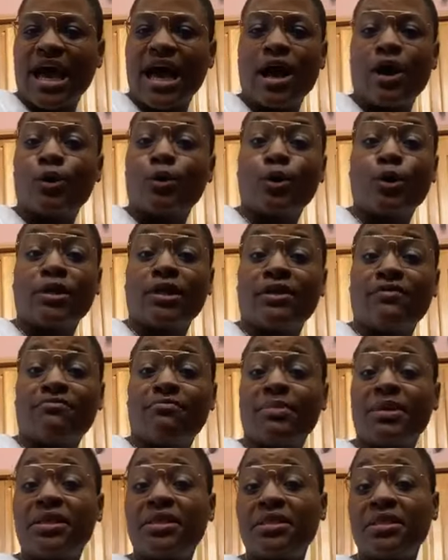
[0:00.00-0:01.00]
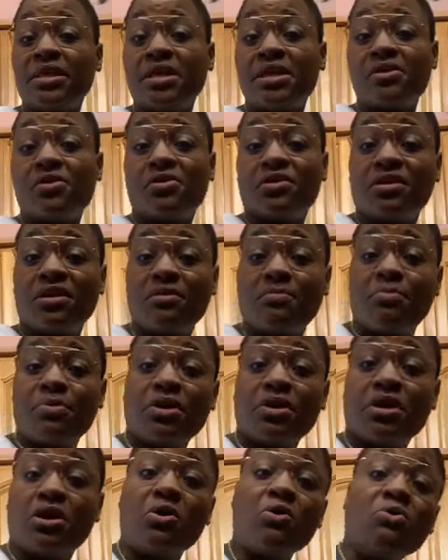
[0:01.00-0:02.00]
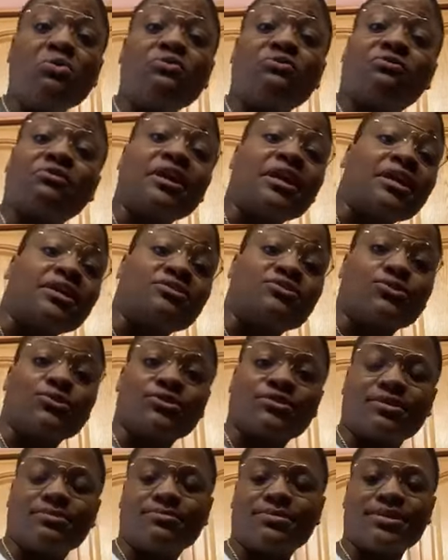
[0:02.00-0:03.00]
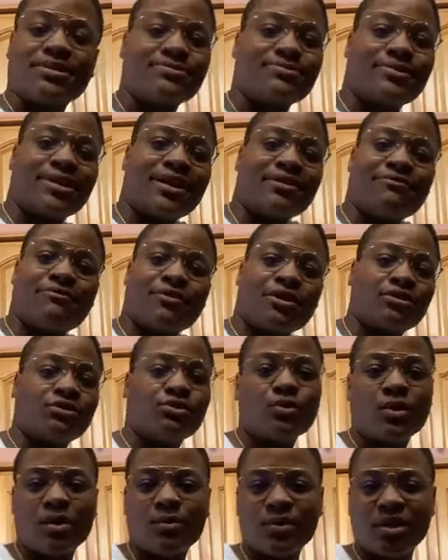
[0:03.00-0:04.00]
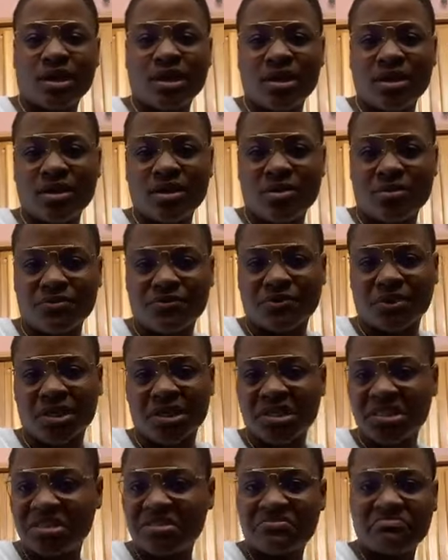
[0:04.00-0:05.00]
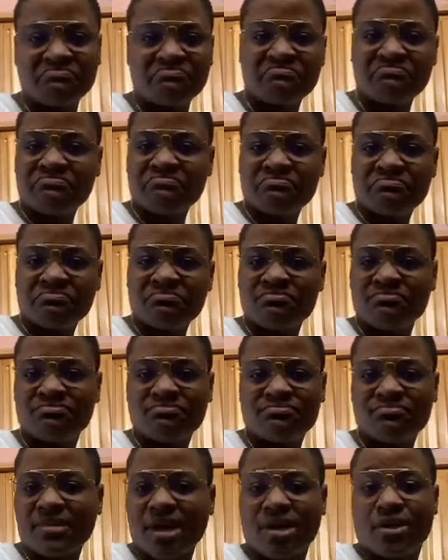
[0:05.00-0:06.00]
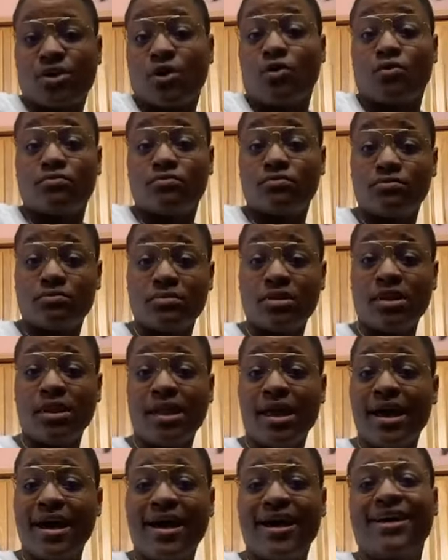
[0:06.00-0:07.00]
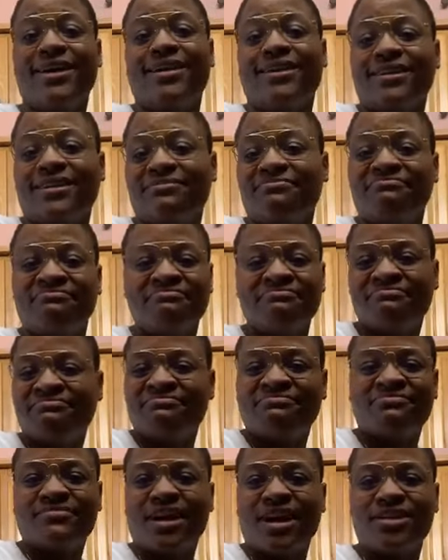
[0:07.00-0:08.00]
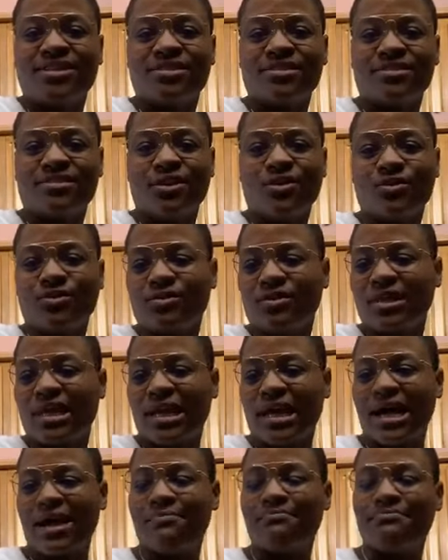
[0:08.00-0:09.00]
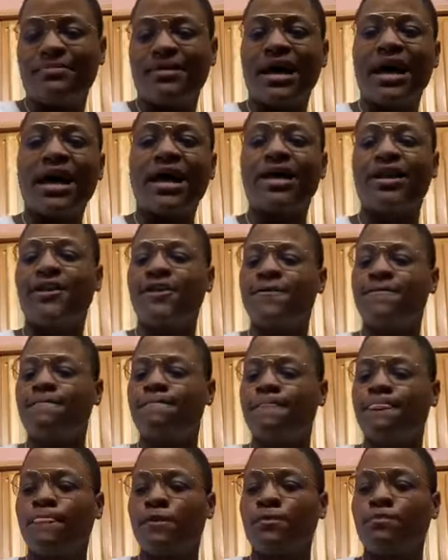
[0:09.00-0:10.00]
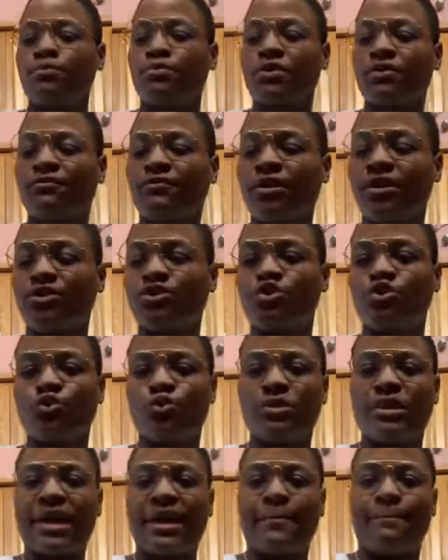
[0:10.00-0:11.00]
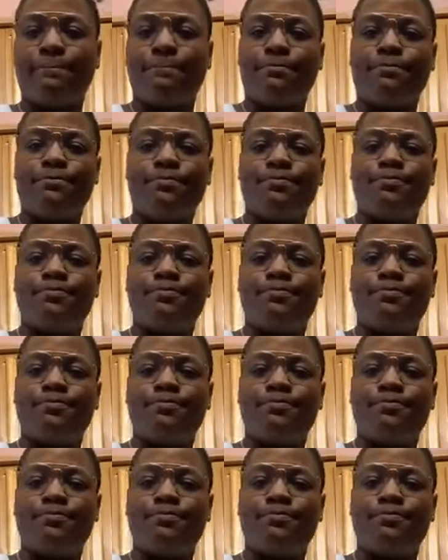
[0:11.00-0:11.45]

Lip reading: how long they've been there, or they put gold flakes on something. Why the fuck do I want to eat gold flakes? I don't. Like, I just don't. Like, I'm not privy to that